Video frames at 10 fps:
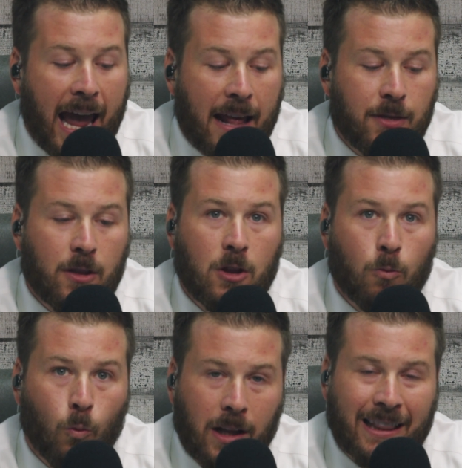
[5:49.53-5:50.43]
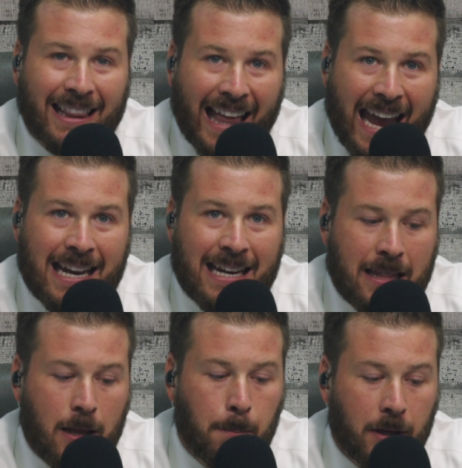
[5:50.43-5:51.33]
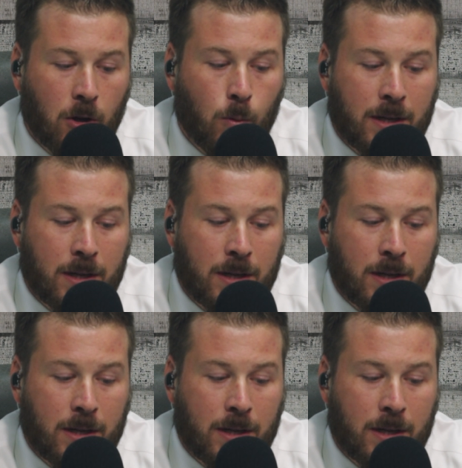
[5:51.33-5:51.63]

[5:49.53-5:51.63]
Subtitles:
And what landed in the bill